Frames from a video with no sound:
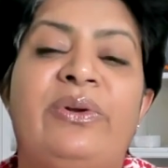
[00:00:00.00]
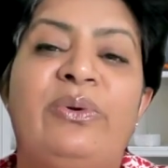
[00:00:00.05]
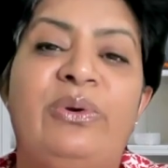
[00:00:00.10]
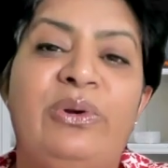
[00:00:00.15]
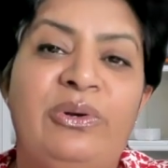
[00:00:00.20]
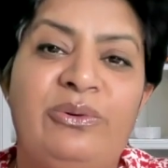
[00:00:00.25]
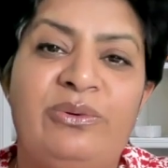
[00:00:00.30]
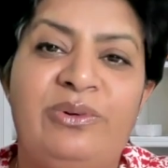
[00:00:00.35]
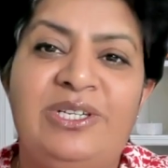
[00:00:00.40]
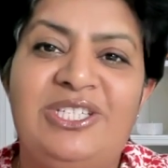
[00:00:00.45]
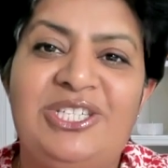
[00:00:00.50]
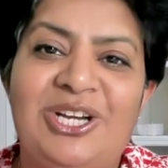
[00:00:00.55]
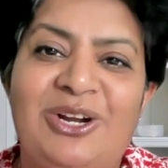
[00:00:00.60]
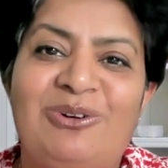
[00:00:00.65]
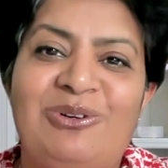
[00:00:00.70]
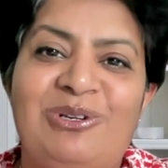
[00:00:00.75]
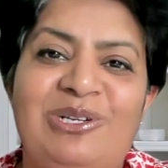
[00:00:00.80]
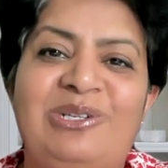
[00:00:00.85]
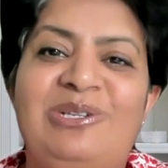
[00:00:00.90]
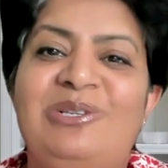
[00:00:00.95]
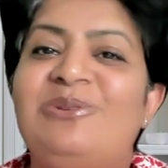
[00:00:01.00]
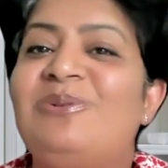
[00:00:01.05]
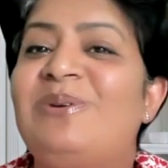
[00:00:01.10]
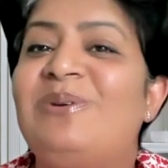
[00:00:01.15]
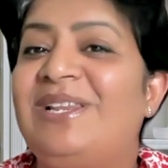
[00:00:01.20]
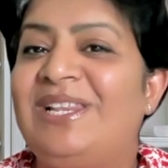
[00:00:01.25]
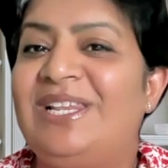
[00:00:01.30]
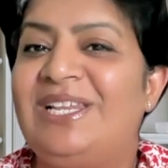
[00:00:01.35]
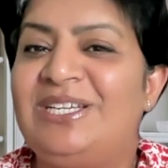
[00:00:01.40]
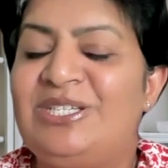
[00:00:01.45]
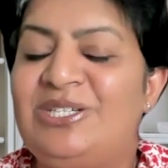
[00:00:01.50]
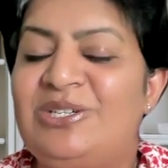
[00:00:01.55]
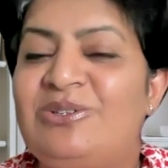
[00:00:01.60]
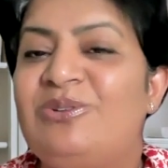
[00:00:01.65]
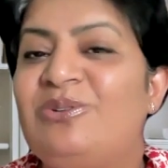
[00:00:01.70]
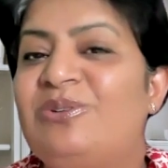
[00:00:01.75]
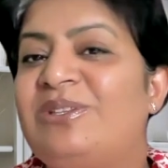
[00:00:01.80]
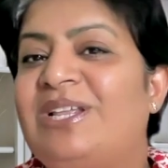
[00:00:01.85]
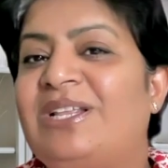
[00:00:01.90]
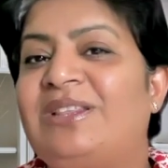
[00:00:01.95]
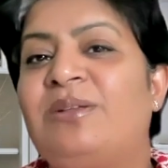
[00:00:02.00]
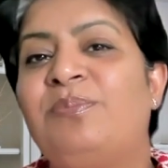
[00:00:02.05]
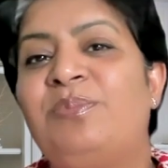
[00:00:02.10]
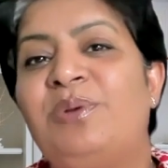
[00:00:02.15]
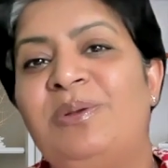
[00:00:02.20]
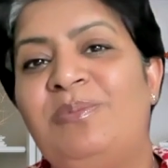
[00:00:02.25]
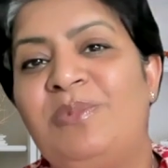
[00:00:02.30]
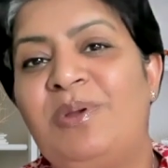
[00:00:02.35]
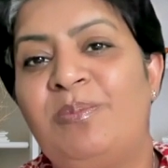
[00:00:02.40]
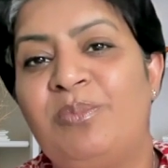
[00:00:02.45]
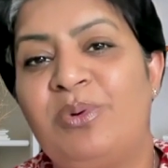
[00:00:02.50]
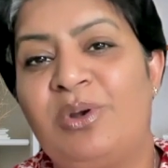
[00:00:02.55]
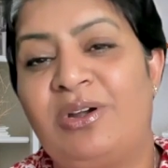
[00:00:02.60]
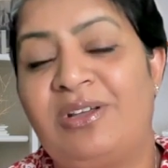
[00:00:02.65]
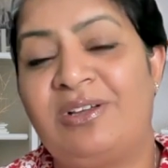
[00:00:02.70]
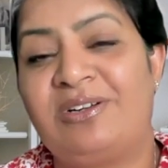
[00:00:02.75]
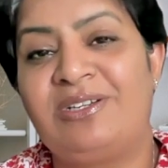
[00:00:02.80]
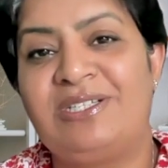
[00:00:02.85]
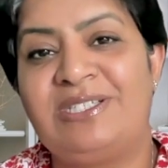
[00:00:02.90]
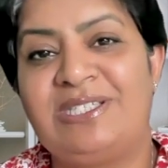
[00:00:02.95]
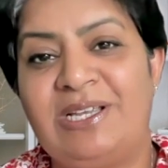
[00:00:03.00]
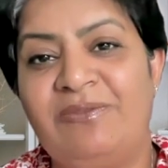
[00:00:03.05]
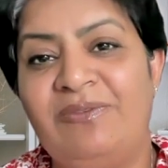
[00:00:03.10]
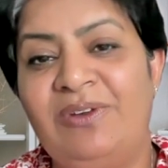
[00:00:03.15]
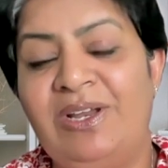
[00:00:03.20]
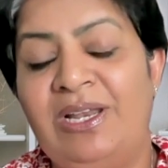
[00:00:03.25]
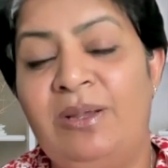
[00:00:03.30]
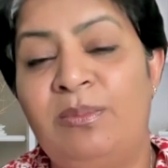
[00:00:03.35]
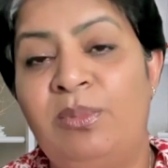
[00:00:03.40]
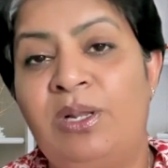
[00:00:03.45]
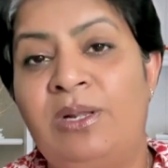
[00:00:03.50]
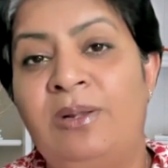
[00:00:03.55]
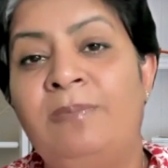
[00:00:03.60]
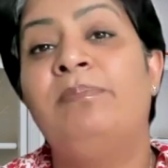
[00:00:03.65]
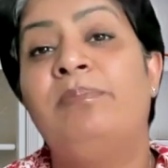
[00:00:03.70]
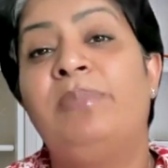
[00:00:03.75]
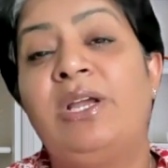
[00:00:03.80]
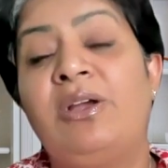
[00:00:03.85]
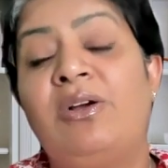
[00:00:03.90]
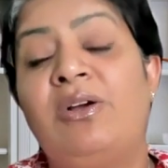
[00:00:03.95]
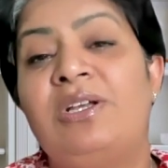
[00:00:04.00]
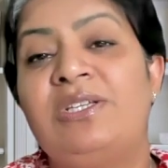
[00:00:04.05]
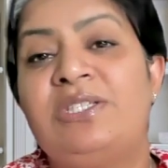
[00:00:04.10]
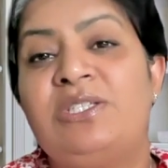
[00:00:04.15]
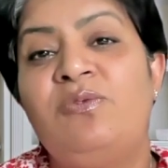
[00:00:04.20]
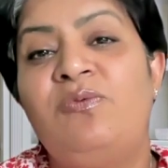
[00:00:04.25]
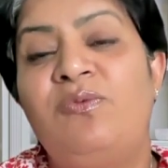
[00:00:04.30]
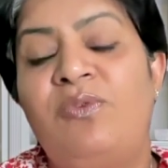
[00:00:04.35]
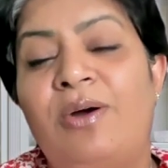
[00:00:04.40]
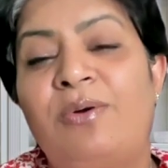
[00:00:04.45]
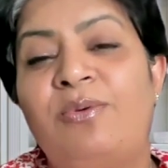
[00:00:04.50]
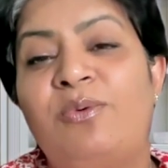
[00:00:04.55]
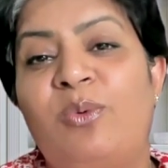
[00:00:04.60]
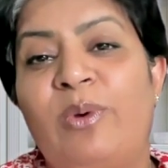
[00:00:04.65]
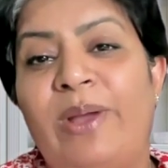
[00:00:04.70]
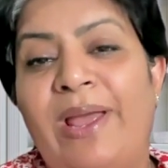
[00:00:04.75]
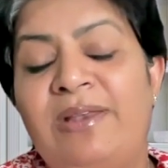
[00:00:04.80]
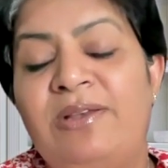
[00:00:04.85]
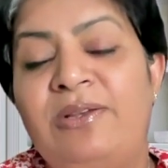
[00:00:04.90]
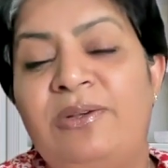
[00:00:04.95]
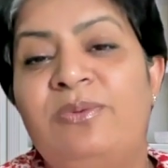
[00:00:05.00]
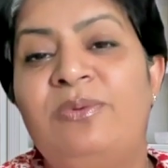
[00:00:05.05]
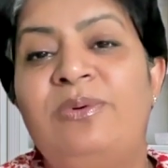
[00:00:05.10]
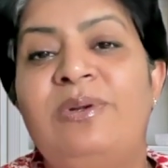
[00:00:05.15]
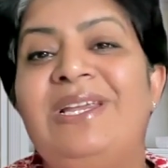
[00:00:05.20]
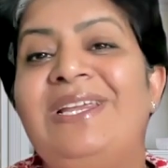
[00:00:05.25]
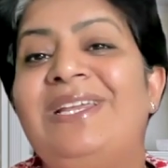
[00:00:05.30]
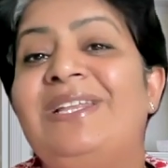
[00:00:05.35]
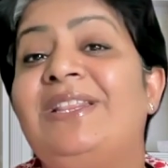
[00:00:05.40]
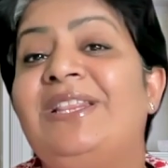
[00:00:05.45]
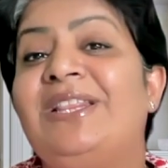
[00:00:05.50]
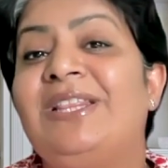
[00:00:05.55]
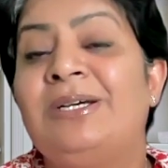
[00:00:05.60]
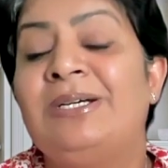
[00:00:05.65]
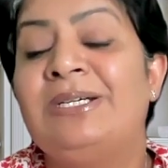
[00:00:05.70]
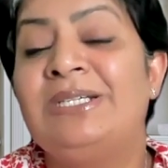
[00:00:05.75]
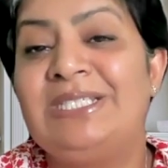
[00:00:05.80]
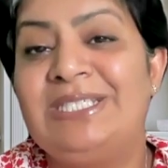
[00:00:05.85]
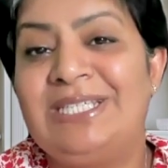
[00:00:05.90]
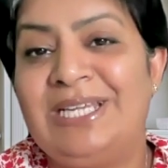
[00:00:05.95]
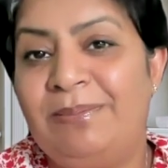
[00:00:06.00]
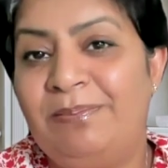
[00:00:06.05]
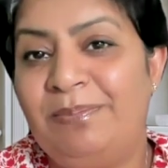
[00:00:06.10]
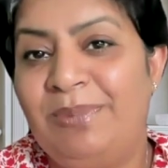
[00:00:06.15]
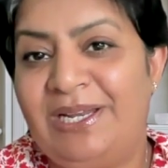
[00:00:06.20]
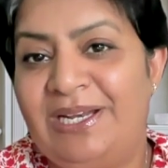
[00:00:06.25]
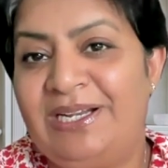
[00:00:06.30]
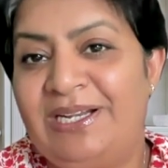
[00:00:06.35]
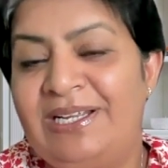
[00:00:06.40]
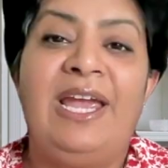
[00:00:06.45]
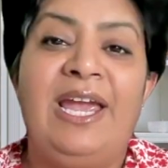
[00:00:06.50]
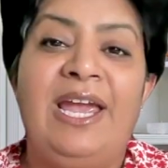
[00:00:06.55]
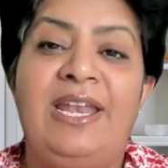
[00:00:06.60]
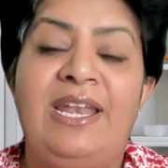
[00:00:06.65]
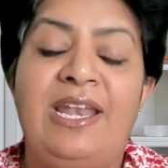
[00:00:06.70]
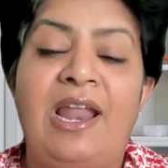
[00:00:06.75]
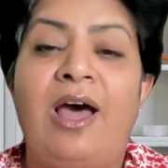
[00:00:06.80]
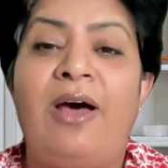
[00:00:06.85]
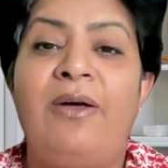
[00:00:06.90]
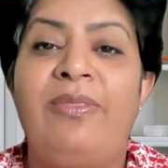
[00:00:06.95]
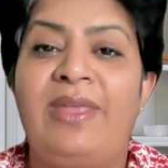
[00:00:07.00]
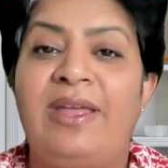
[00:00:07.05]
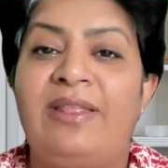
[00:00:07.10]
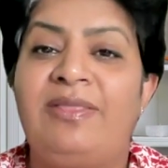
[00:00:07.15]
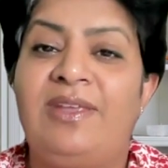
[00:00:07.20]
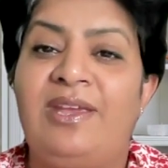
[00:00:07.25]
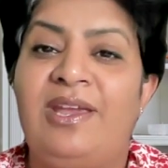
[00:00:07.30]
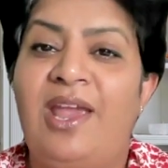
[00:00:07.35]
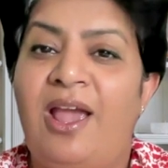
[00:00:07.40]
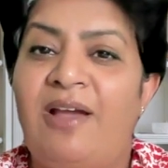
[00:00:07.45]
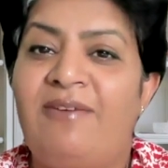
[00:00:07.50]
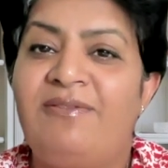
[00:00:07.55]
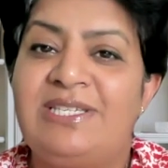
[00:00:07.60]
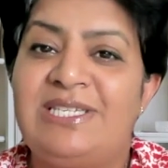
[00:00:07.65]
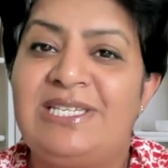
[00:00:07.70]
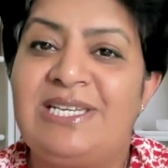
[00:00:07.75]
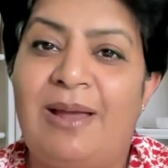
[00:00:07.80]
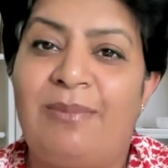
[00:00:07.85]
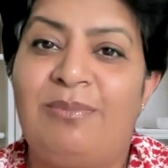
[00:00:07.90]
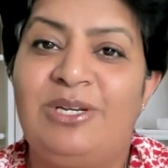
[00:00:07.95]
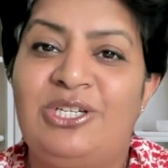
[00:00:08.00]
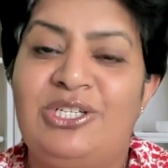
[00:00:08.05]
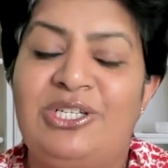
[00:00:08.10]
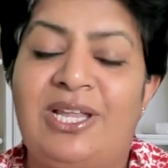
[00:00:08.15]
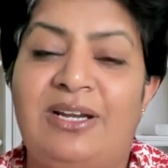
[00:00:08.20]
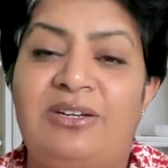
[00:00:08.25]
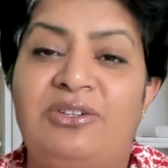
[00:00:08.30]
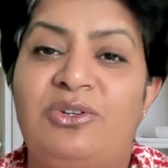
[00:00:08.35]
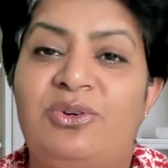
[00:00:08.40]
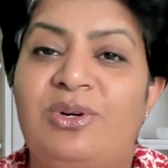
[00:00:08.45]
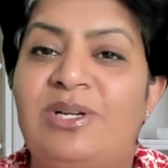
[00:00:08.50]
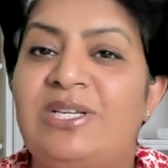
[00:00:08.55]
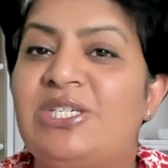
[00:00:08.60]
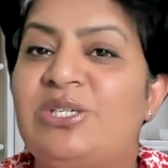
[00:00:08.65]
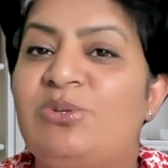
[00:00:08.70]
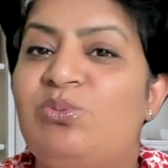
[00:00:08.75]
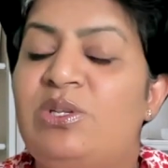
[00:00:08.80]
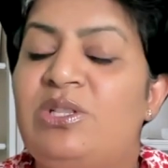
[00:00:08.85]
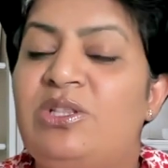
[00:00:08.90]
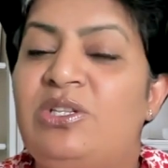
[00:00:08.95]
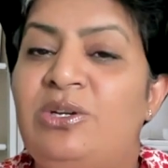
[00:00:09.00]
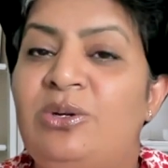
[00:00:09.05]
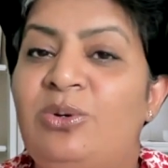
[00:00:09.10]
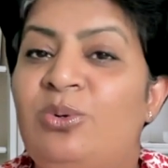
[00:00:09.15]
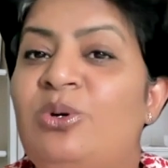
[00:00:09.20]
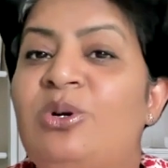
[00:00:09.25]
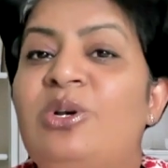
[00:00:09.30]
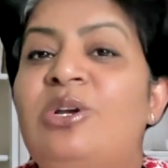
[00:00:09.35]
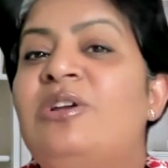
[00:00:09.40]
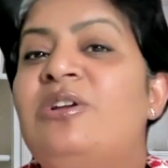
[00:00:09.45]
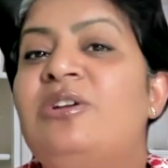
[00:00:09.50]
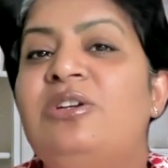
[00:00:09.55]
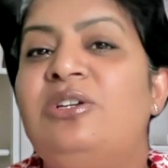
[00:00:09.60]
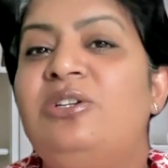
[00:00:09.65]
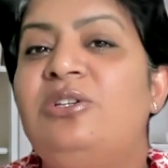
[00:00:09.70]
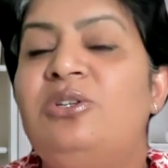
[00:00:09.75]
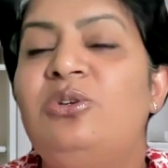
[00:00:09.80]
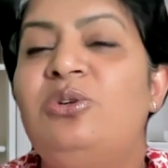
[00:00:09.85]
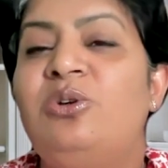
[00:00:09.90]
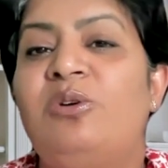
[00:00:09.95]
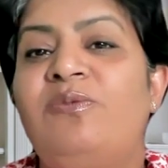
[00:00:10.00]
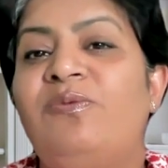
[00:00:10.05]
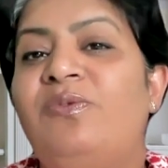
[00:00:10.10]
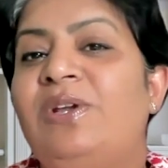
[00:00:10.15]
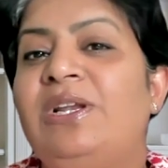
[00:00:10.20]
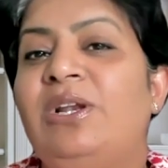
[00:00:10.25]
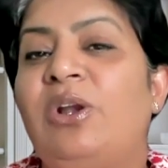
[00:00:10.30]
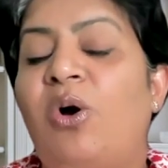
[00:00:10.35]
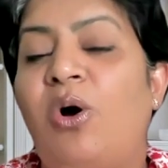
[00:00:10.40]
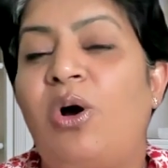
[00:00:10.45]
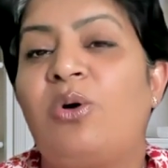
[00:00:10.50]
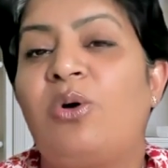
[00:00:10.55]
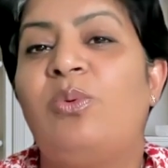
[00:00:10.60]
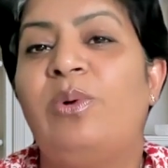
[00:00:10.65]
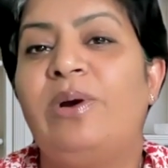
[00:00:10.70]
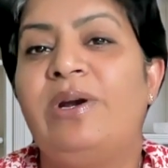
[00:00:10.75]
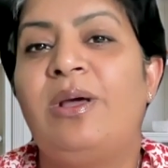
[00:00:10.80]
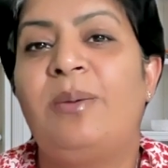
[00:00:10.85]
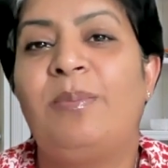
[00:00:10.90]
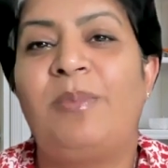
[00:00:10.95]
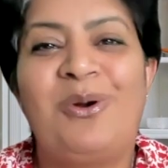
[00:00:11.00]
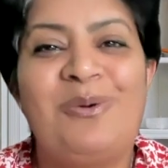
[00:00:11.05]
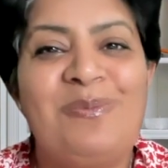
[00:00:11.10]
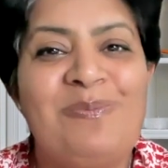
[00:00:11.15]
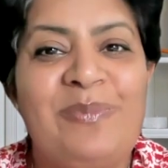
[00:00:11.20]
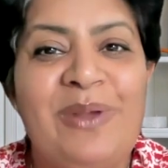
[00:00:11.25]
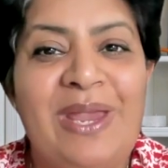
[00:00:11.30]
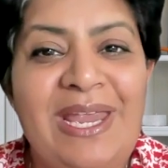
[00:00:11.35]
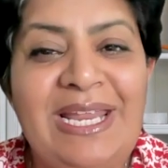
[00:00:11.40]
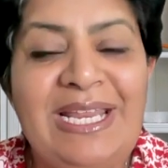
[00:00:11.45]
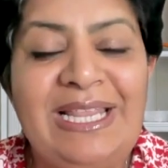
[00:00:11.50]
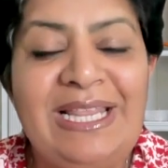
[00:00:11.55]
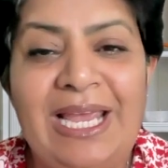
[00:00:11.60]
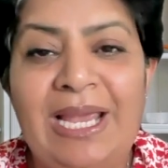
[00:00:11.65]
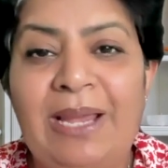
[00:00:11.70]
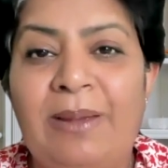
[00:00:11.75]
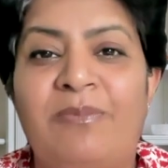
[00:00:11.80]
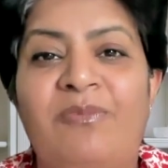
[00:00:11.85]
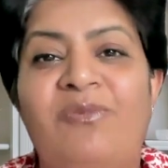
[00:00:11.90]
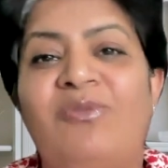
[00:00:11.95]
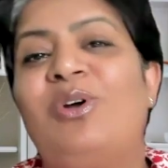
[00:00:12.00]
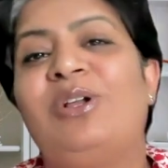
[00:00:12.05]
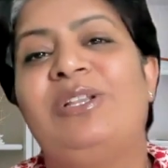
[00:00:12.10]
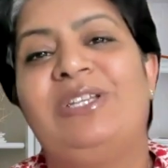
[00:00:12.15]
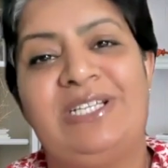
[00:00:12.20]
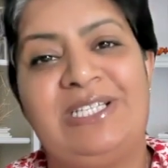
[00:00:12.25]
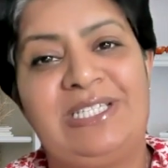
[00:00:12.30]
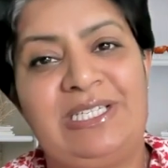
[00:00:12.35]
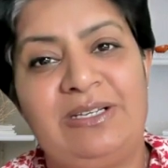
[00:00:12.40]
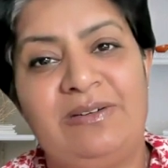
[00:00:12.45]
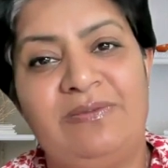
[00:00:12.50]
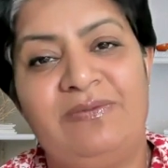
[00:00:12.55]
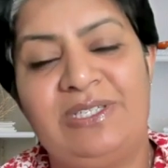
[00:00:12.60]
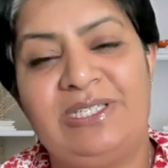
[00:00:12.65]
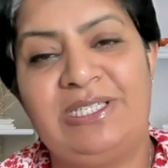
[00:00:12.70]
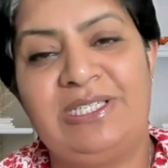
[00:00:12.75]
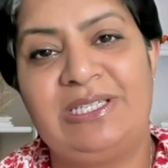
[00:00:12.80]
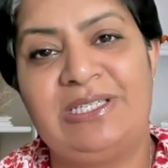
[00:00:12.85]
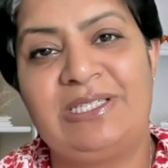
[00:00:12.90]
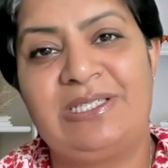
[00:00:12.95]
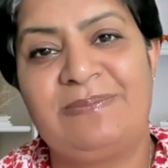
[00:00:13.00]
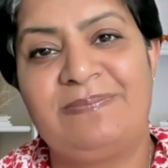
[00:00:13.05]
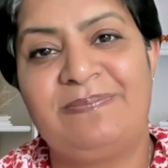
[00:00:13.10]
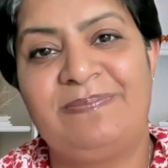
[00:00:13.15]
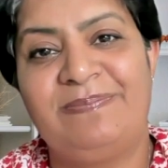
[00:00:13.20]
going to reach out to you and let you know that the premium product is available because you found value in the template. And now that they have established that trust with you, you don't feel awkward about paying them for their services.